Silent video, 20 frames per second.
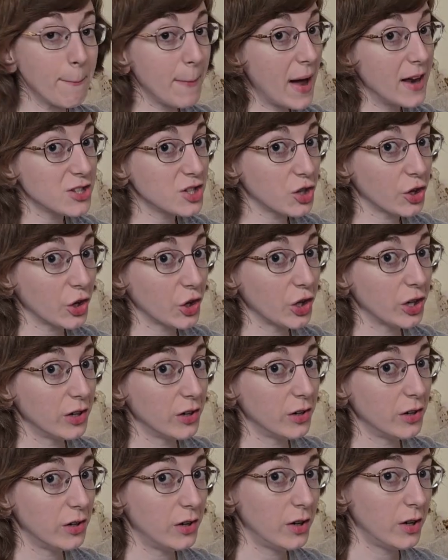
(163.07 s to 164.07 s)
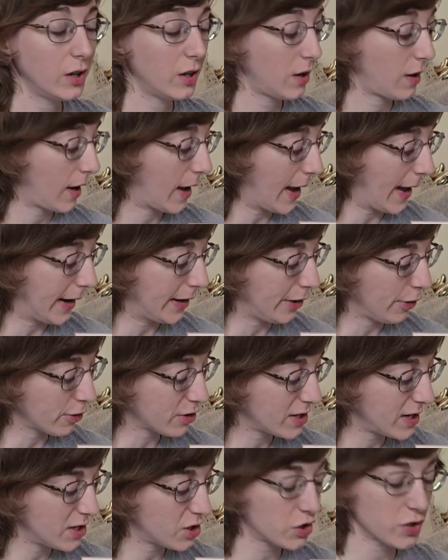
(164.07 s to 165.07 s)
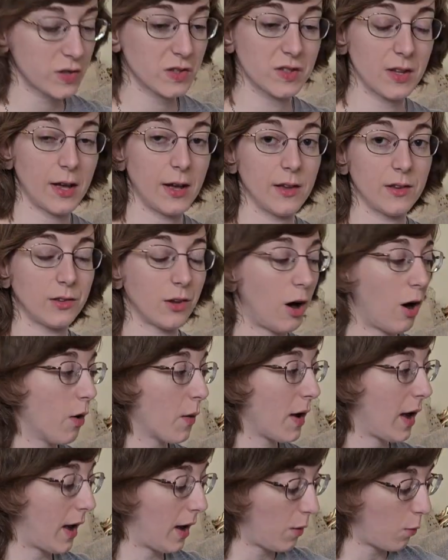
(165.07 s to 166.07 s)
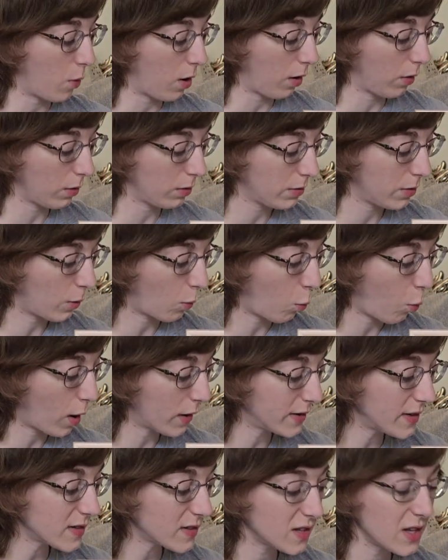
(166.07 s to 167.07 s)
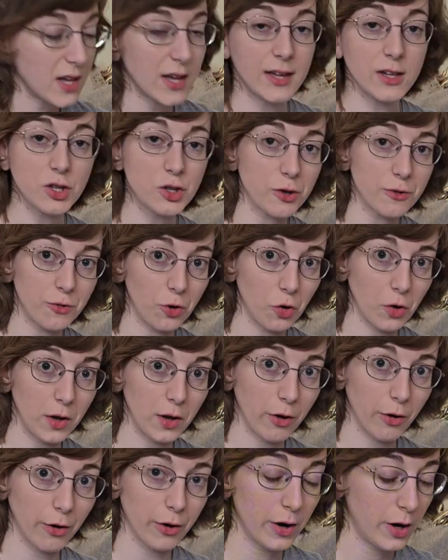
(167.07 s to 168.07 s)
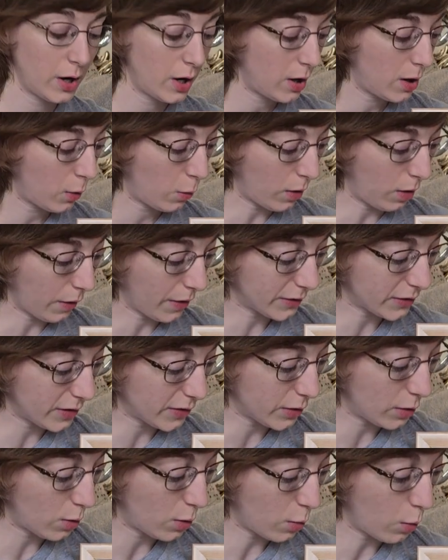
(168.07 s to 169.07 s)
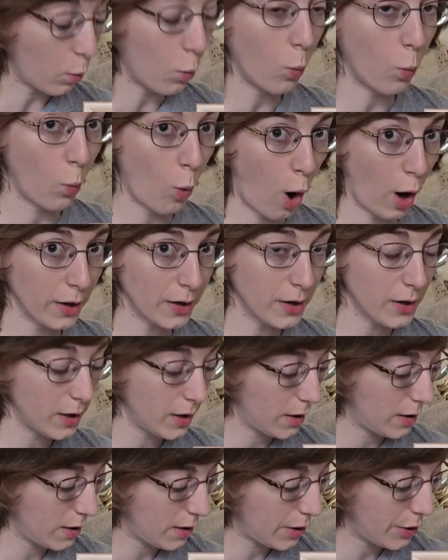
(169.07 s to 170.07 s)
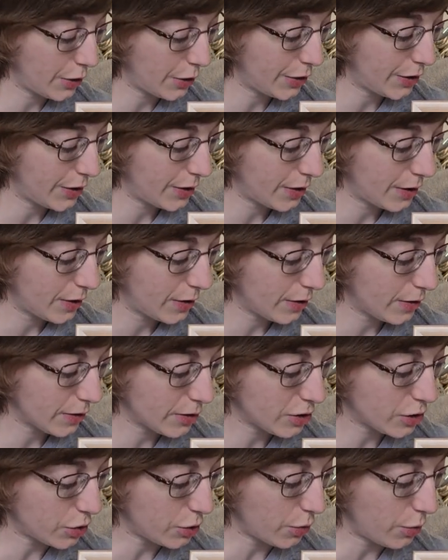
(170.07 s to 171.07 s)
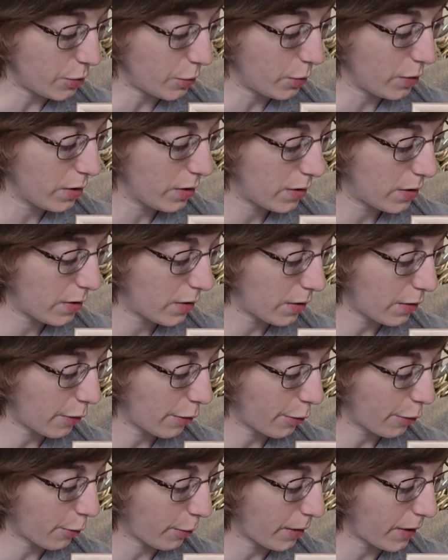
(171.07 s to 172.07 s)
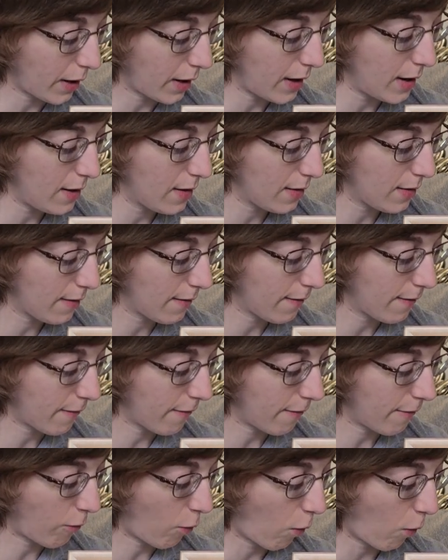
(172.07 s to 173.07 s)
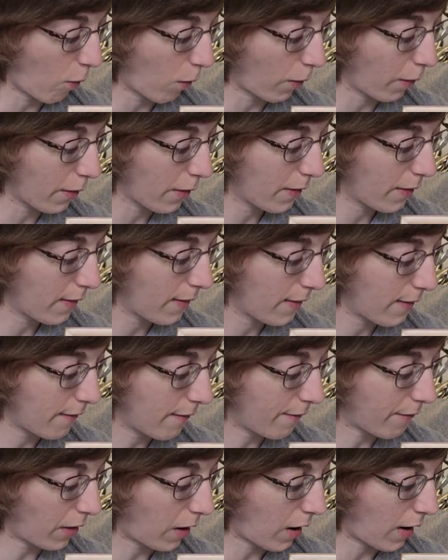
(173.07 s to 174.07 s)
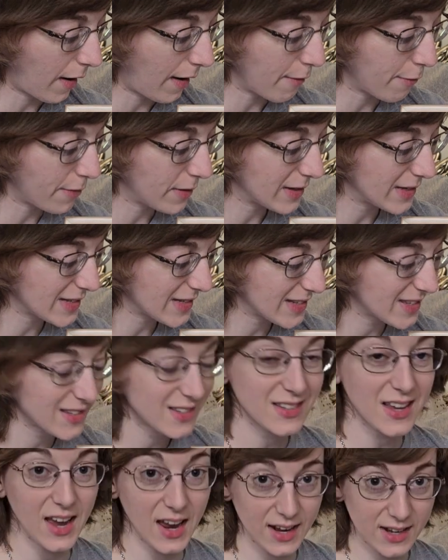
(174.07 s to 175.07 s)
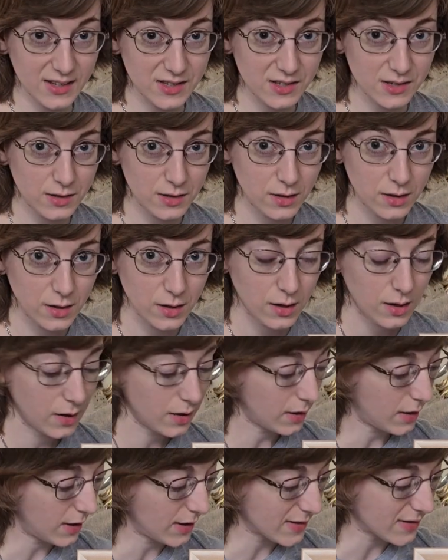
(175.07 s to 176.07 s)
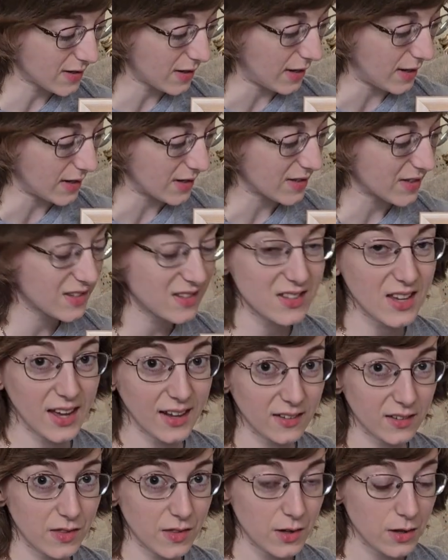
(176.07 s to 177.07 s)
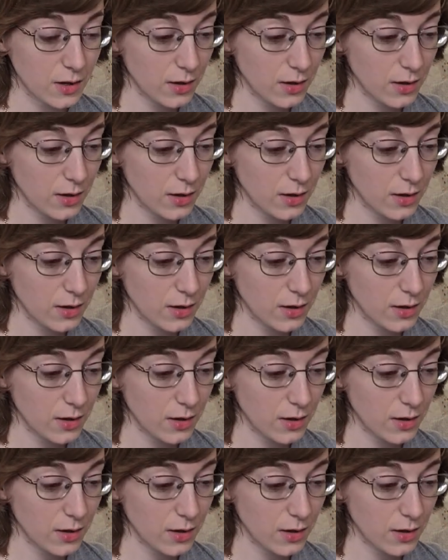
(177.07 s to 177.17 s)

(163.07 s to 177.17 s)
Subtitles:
measure, and your teacher says, okay, well, what is the interval here? Well, this is 1, 2, 3, 4, 5, 6. It's a sixth.